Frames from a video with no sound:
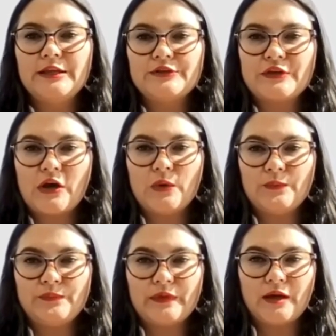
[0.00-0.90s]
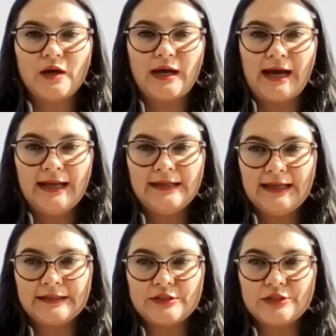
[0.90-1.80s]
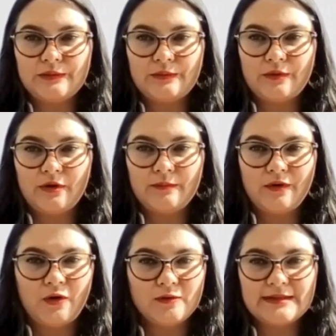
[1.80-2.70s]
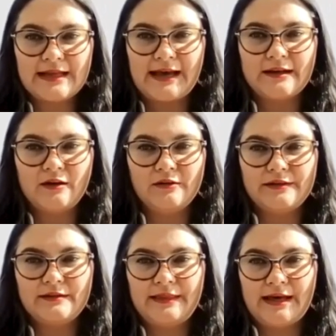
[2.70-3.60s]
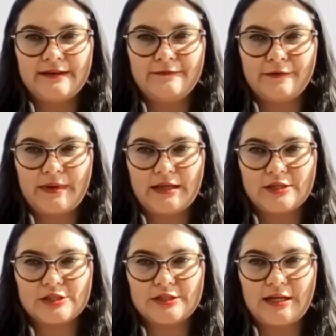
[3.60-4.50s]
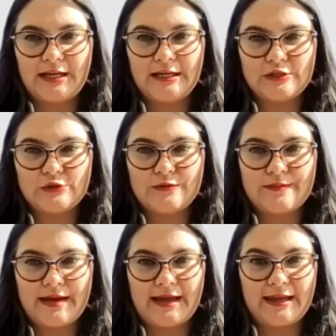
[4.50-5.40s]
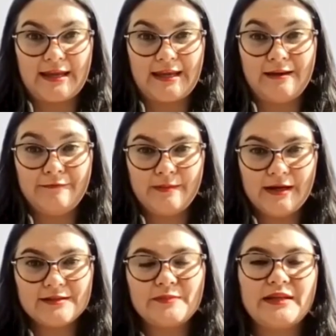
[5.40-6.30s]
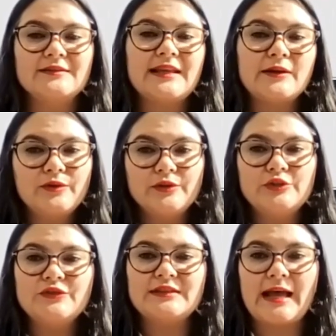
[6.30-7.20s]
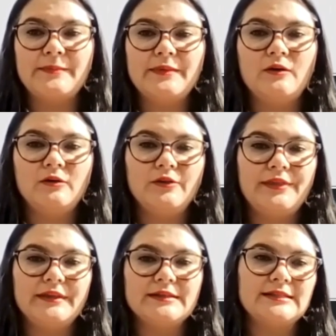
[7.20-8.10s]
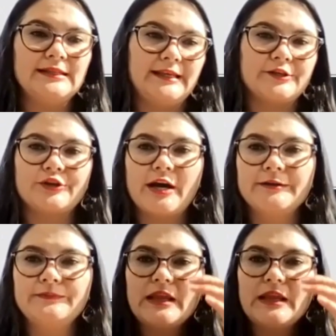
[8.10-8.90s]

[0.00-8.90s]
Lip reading: So I like to always add that information into my info box because I'm going to sap all this later on.